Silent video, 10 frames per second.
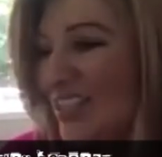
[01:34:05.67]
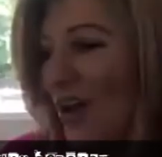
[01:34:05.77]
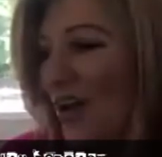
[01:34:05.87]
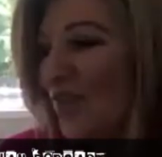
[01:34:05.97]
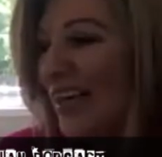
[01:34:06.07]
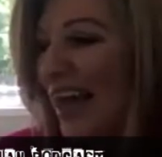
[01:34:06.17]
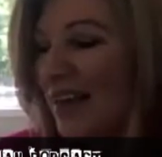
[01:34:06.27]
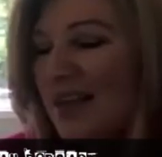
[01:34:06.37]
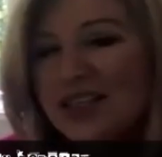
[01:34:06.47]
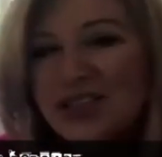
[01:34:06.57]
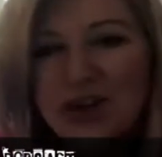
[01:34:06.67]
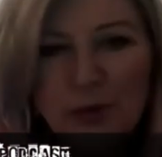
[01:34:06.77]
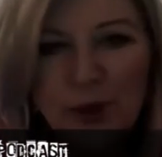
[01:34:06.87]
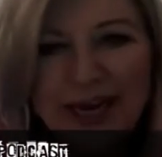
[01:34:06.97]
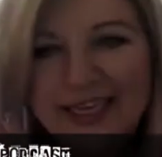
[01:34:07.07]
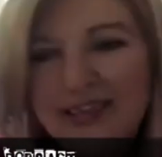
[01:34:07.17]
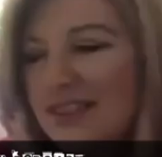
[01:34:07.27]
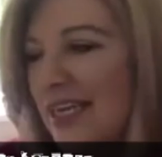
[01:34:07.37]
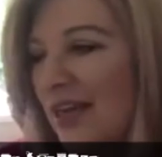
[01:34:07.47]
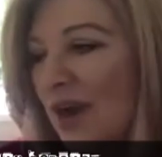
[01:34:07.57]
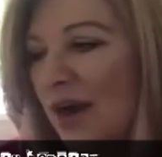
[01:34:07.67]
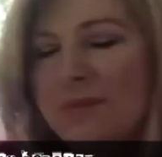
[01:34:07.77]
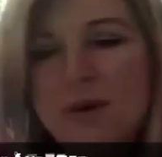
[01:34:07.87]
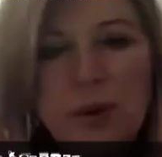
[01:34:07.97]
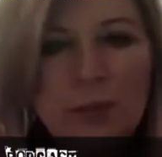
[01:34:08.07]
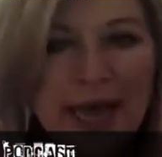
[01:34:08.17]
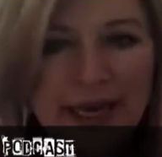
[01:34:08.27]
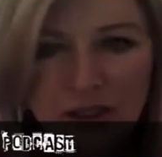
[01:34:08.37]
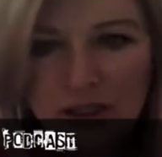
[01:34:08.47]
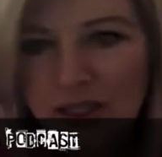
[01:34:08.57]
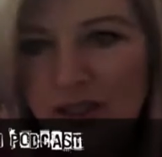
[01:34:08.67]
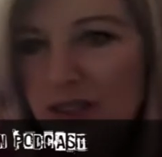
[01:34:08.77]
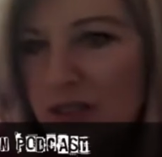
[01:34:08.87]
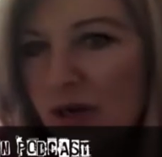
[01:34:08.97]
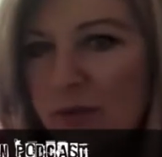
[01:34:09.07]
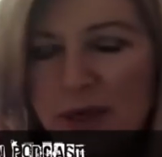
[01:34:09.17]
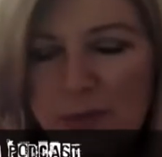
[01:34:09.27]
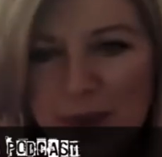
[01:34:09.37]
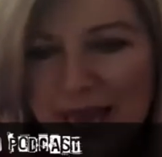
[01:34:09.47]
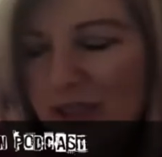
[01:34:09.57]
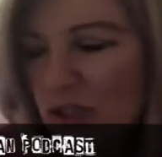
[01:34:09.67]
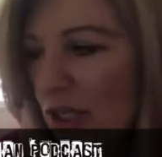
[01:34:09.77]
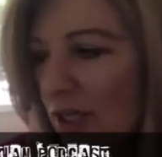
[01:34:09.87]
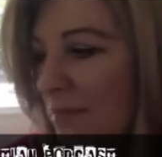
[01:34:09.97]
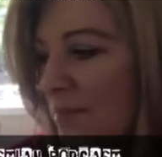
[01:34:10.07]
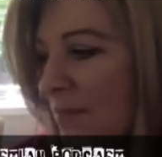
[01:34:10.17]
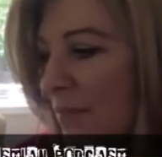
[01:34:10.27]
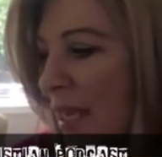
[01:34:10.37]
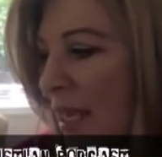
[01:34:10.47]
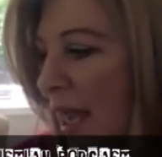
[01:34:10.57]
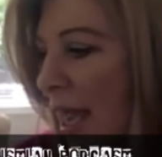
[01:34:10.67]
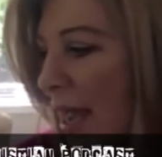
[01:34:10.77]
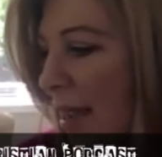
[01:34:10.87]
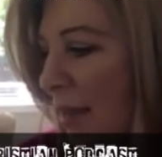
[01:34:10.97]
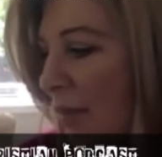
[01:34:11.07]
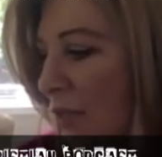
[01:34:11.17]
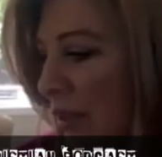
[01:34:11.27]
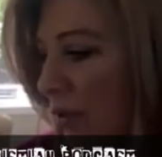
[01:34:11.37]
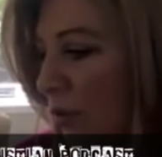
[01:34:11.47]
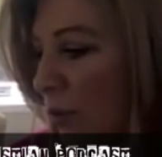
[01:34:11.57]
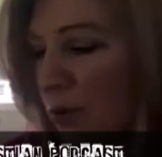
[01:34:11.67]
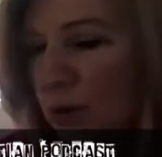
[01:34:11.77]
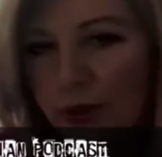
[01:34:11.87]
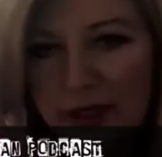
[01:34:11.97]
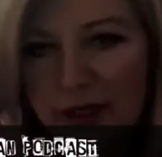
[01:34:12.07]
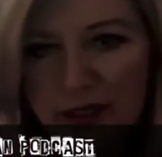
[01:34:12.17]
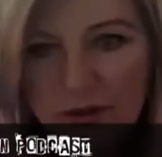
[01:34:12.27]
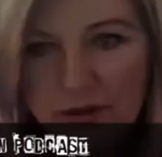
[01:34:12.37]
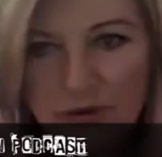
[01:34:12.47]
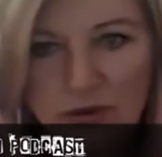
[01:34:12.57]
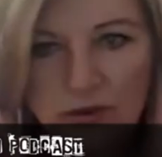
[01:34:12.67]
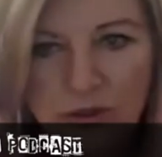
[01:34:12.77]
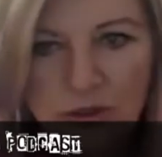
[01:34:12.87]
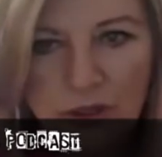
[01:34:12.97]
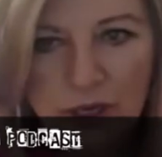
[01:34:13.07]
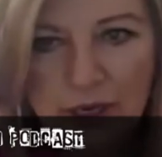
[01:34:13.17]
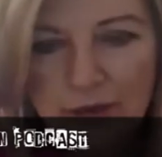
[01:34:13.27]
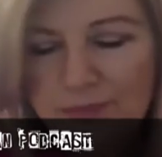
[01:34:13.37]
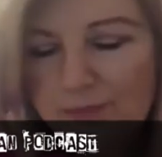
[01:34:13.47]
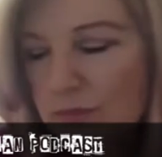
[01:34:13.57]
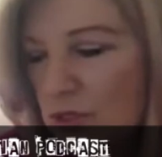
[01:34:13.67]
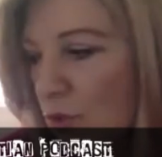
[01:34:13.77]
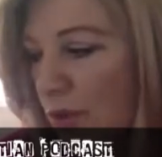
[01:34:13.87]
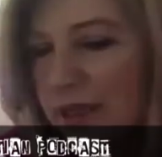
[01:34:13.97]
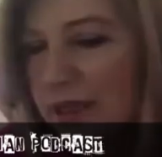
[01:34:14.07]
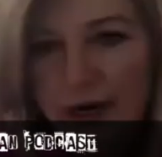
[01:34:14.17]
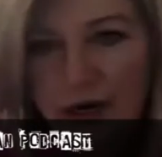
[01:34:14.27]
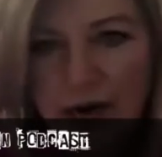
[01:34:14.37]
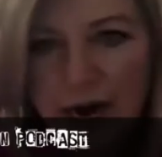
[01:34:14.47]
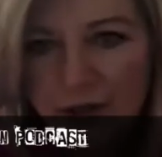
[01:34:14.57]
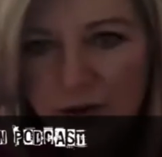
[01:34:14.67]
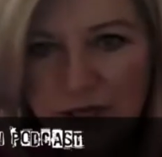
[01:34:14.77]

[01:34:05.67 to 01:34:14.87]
and so when I, I, start breaking this down, I remember patience, you know, being patient. Uh, I'll tell a real quick um, story there. I